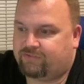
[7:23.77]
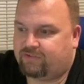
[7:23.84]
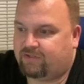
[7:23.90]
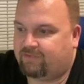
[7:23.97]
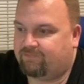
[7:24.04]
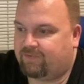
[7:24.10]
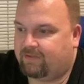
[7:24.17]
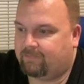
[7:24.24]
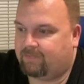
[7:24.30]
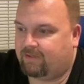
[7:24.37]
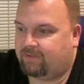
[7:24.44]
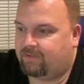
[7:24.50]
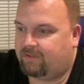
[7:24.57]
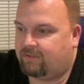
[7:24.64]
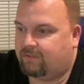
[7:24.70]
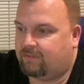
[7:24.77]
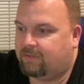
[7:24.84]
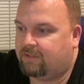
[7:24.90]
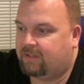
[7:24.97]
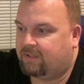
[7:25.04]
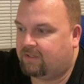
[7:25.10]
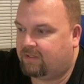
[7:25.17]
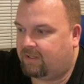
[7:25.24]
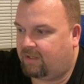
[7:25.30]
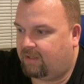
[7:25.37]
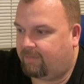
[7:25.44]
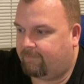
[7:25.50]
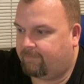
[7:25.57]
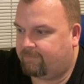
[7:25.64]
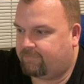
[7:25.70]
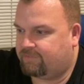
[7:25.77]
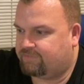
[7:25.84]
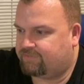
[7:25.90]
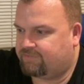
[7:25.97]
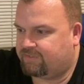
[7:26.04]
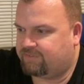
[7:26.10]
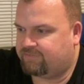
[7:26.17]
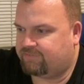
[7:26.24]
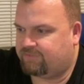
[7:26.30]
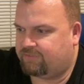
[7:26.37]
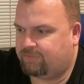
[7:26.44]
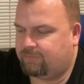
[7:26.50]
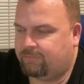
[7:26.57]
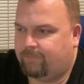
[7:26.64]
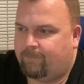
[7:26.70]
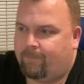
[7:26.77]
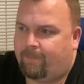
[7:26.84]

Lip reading: You can find them down here. There's things to do.